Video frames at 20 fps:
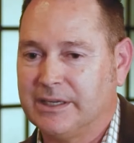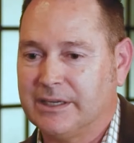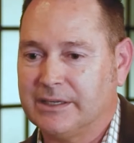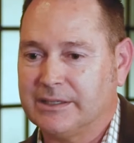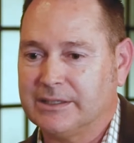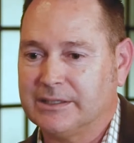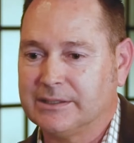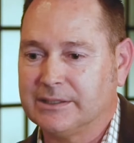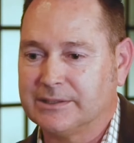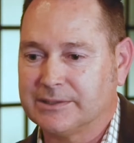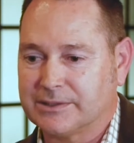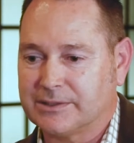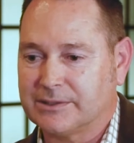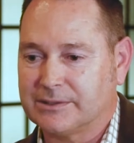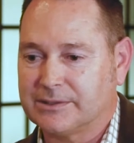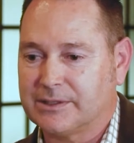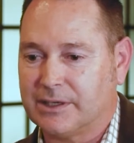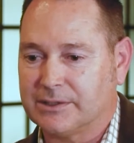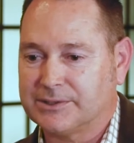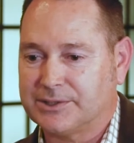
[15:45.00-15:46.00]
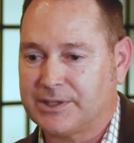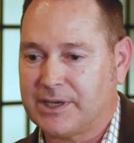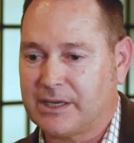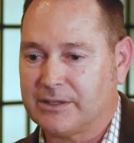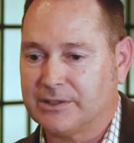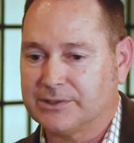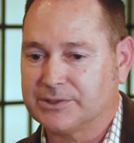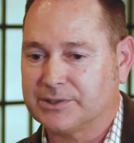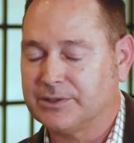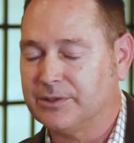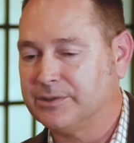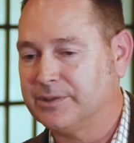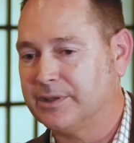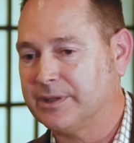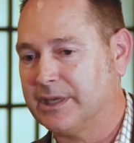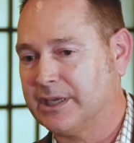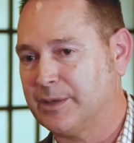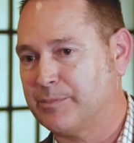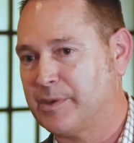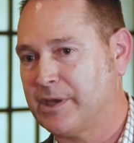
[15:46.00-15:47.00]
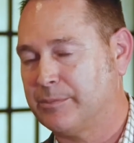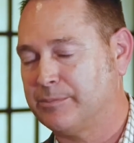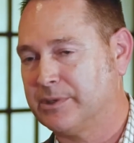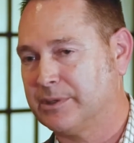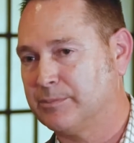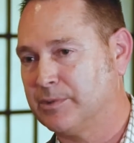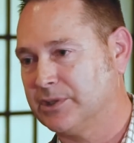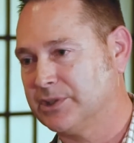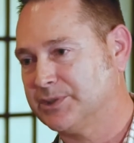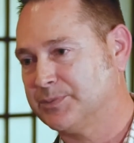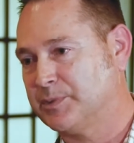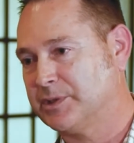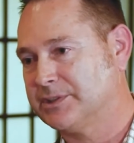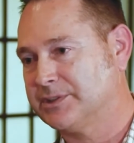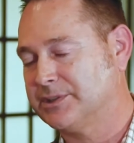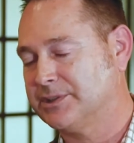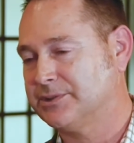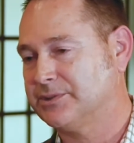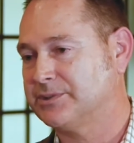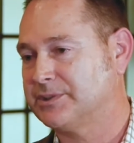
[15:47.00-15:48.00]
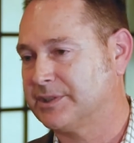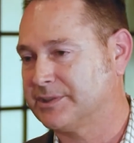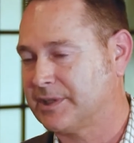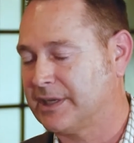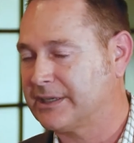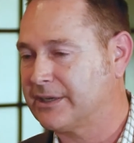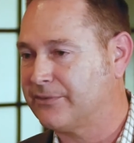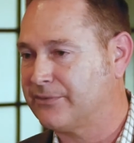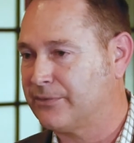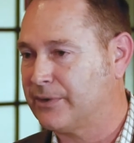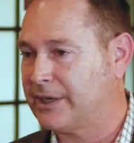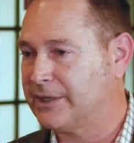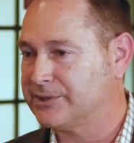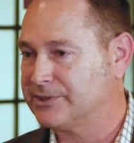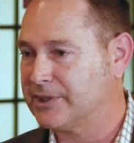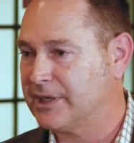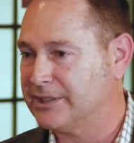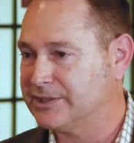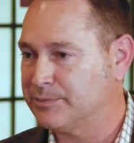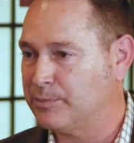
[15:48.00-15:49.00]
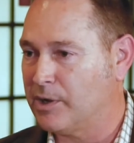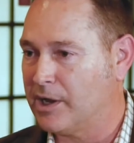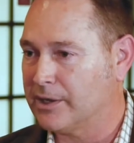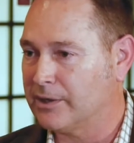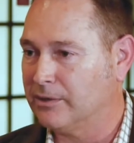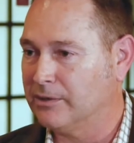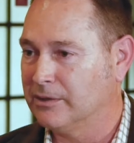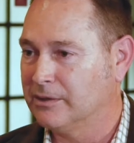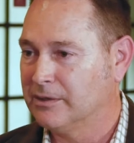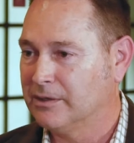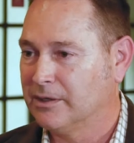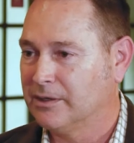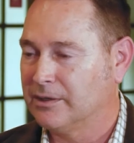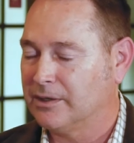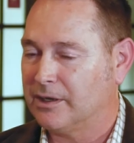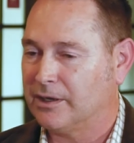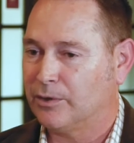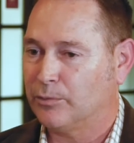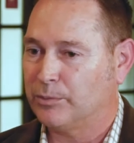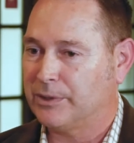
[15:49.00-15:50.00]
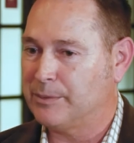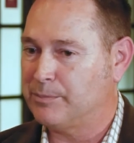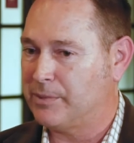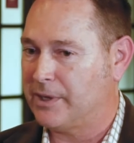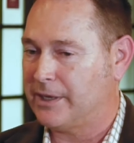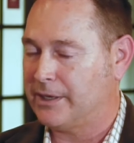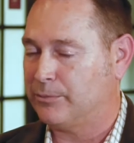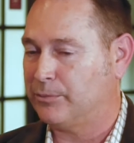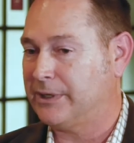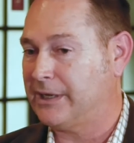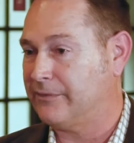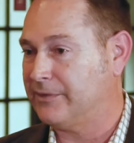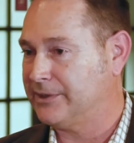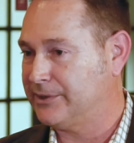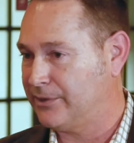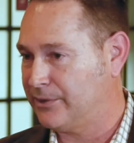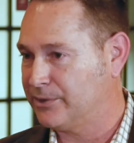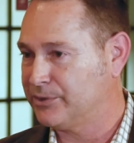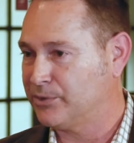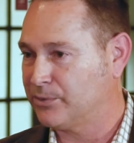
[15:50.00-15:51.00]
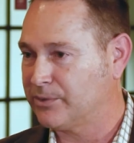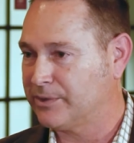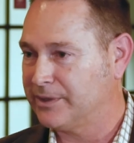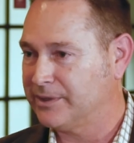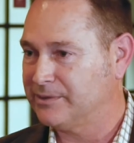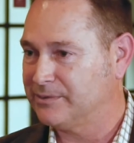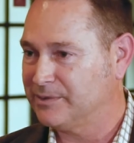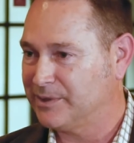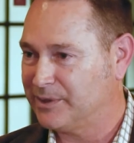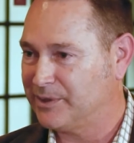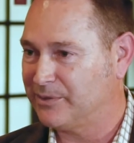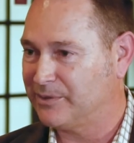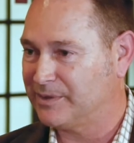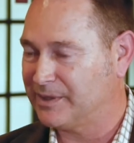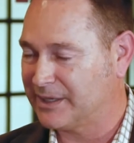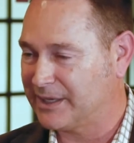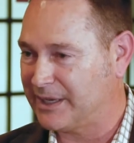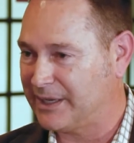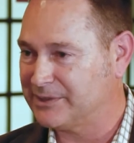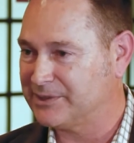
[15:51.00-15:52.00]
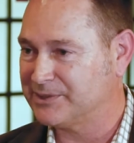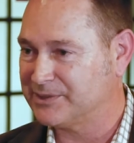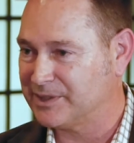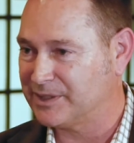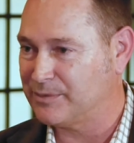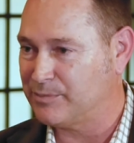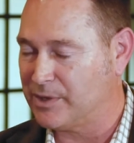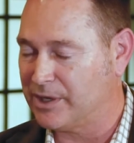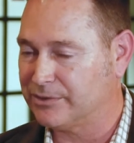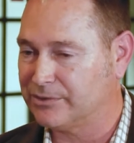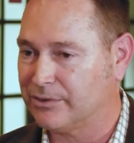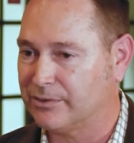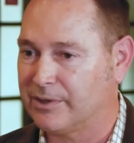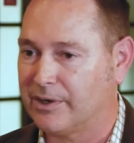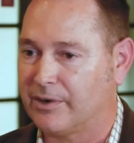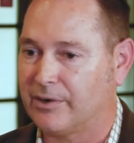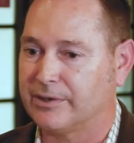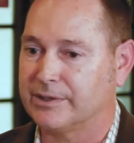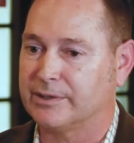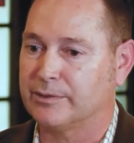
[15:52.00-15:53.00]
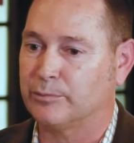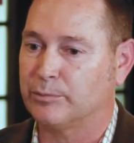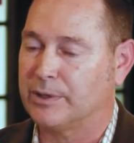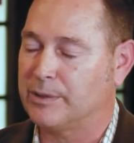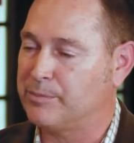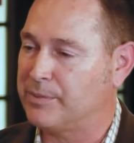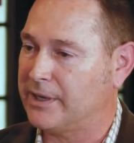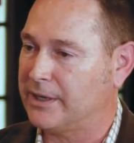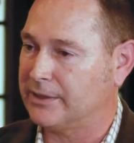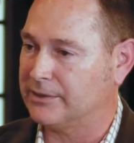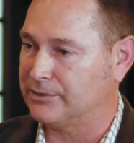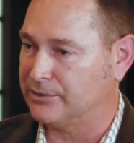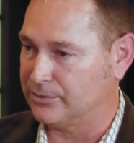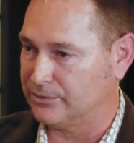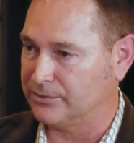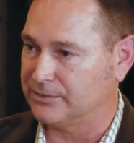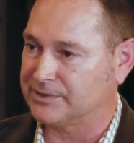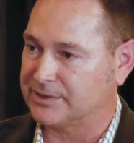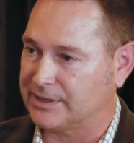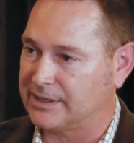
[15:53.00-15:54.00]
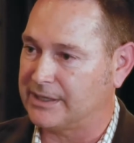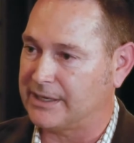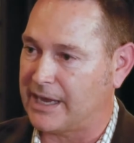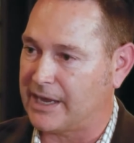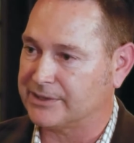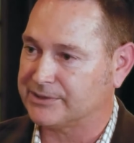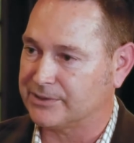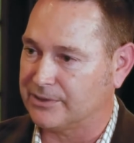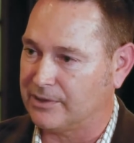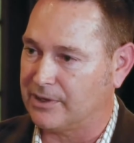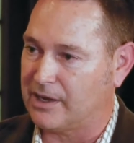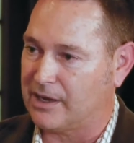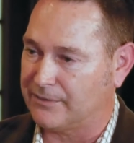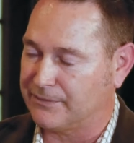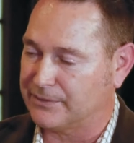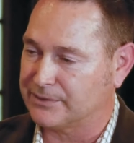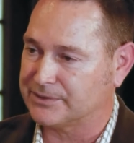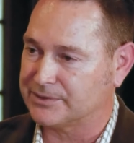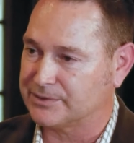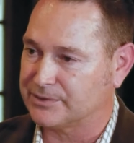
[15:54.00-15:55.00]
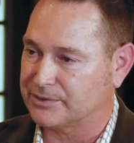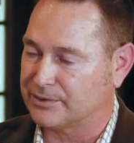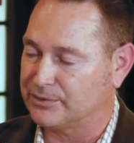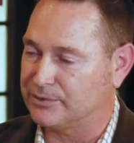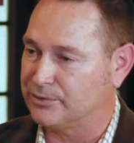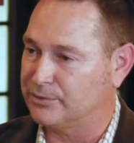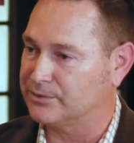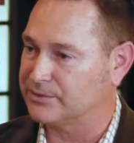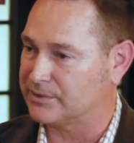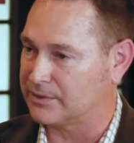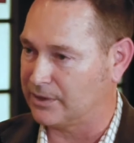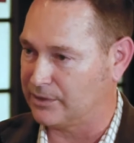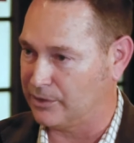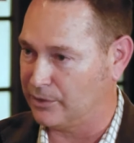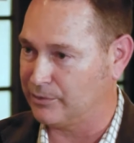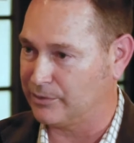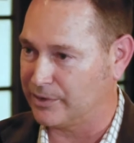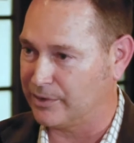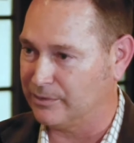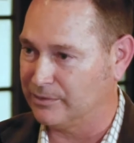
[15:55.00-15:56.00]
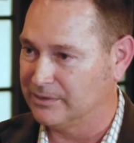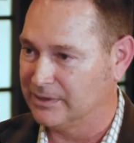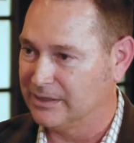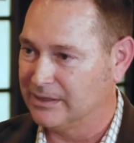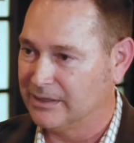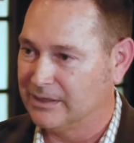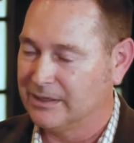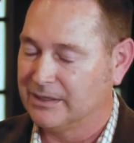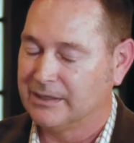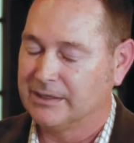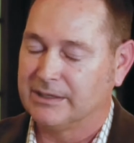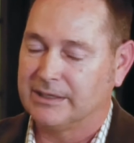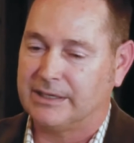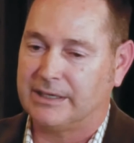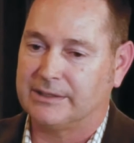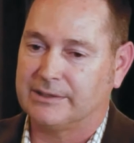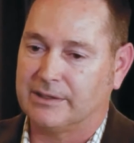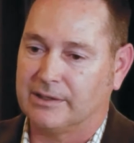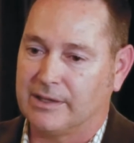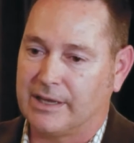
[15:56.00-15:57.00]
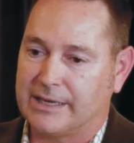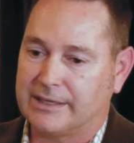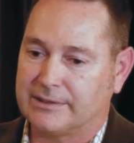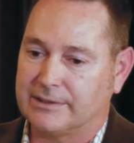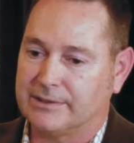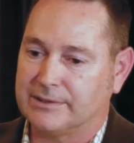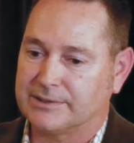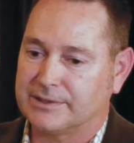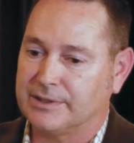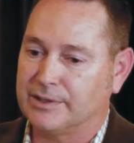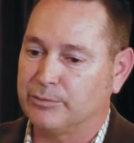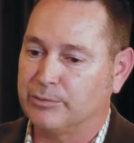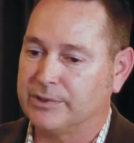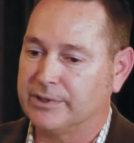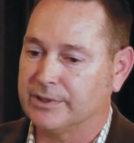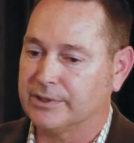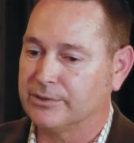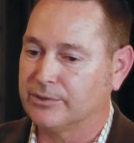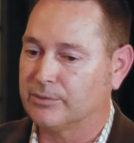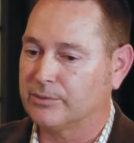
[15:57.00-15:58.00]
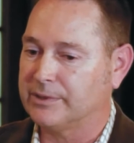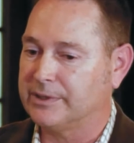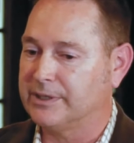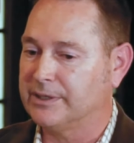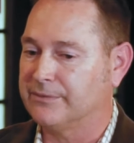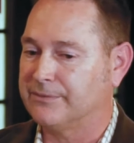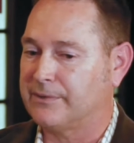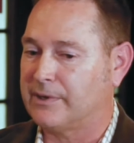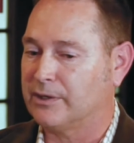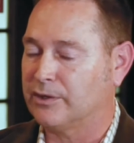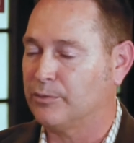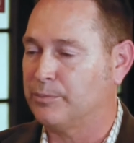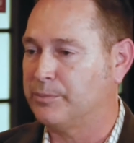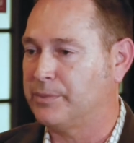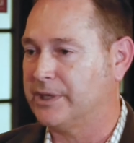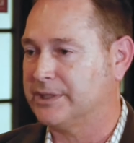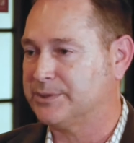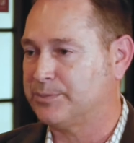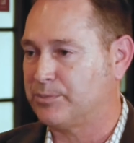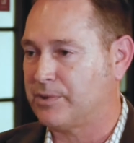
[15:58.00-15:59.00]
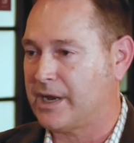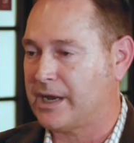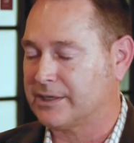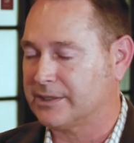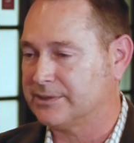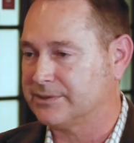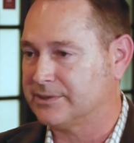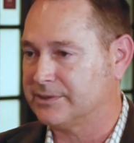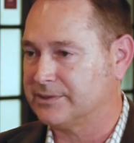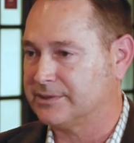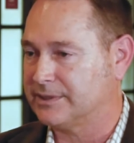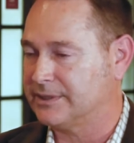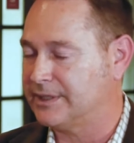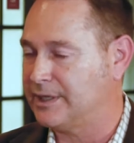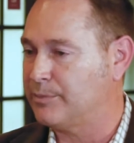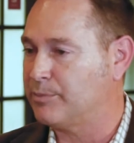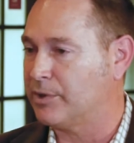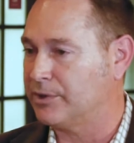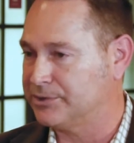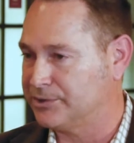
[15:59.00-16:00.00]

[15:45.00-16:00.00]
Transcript: Yeah, it is a challenge. You think about Big Brothers Big Sisters, it's like a franchise model. We have a territory here in the Kansas City metro area. We pay dues to the national office to use the logo and the likeness, and then we agree to follow best practices to keep our